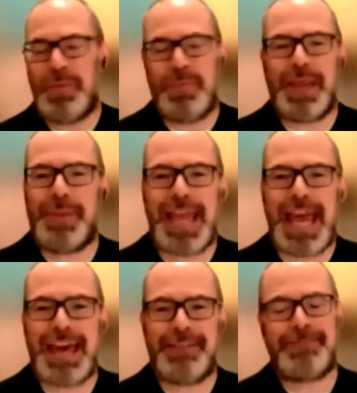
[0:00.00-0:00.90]
maybe
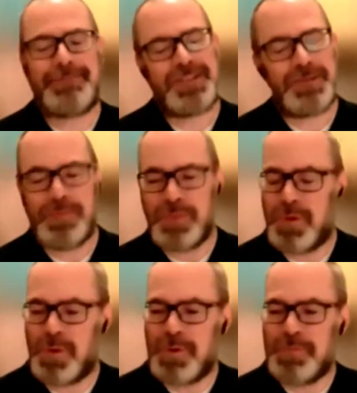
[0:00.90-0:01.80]
have some
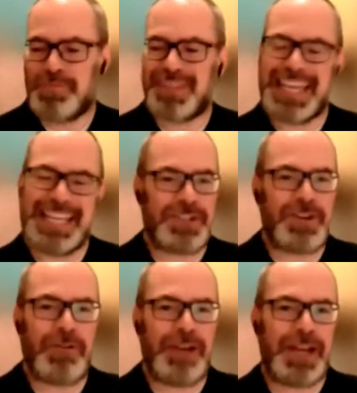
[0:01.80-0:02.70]
more
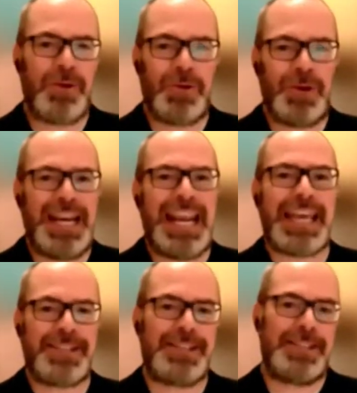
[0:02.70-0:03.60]
historic or
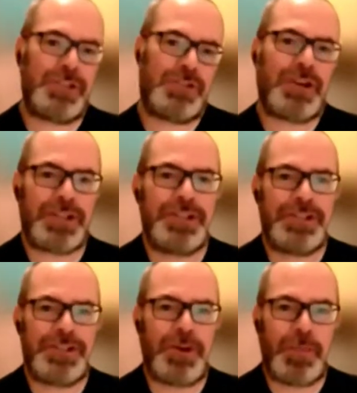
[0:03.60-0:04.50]
legacy
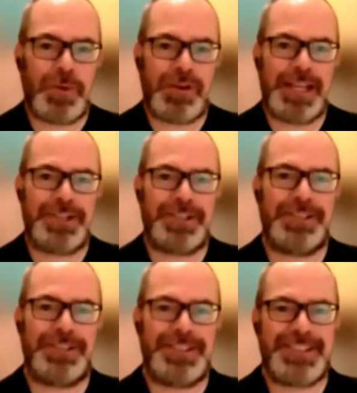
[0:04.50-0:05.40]
structures and
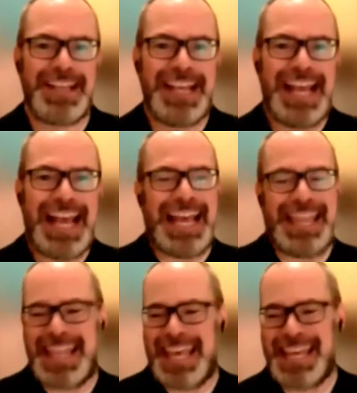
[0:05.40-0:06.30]
operations,
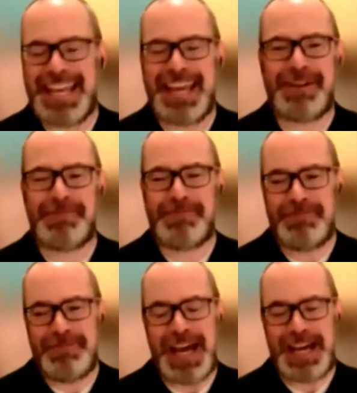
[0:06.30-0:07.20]
and they're now
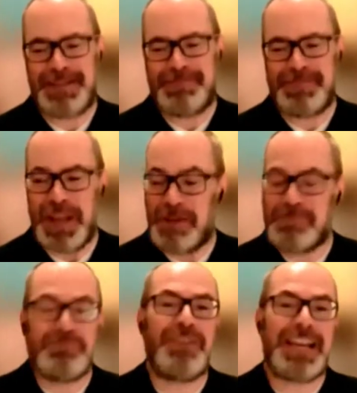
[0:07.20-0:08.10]
you know,
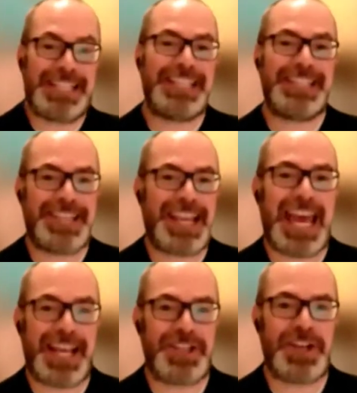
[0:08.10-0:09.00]
racing to
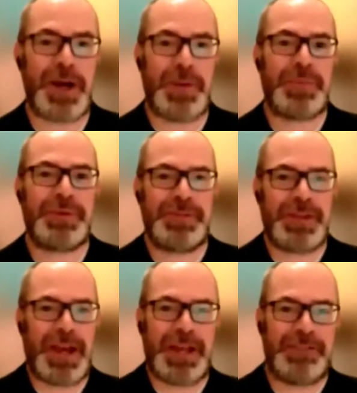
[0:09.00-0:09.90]
catch up and
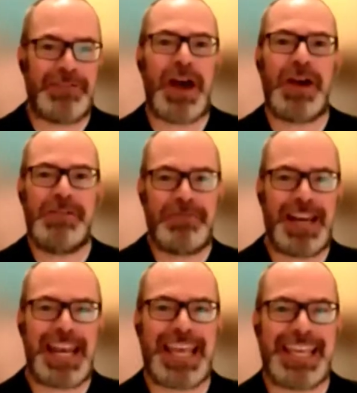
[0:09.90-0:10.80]
kind of
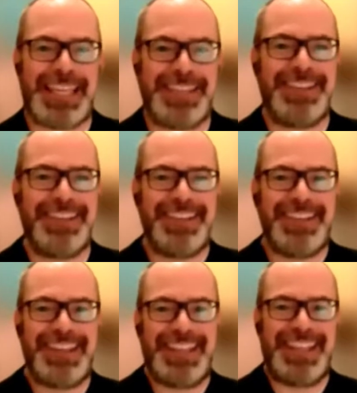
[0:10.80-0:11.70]
overlay,
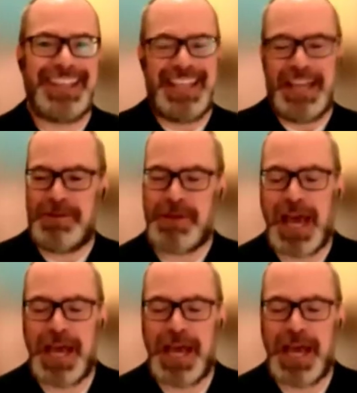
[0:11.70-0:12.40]
you know,